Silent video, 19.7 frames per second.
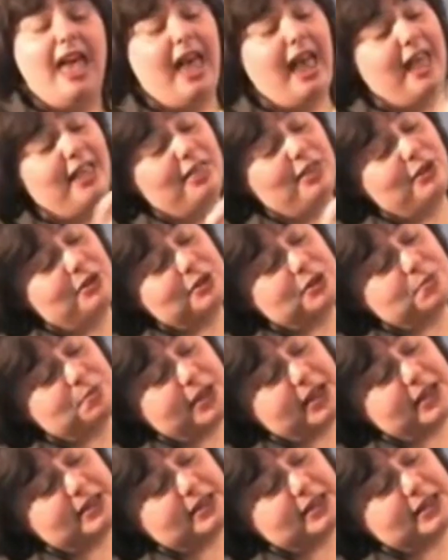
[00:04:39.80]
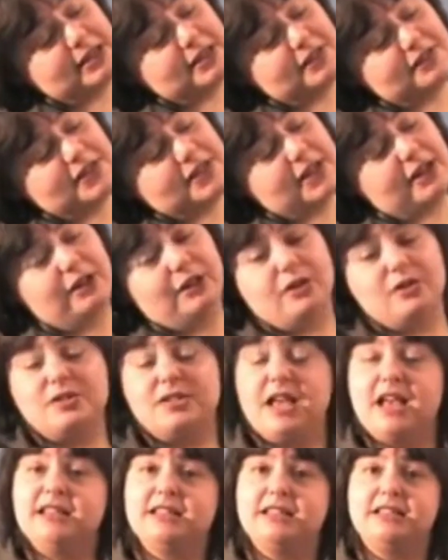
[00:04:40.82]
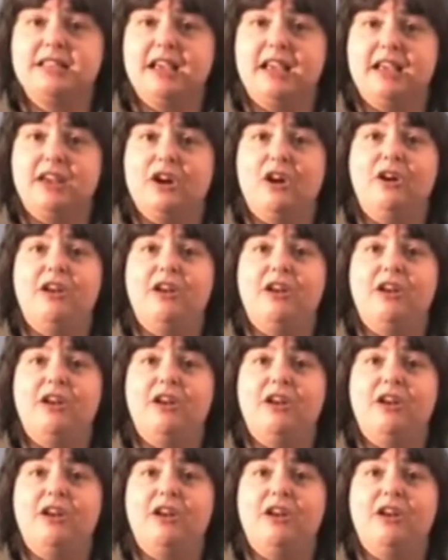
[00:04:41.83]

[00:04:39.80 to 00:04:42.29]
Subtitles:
And those pieces of cellulose acetate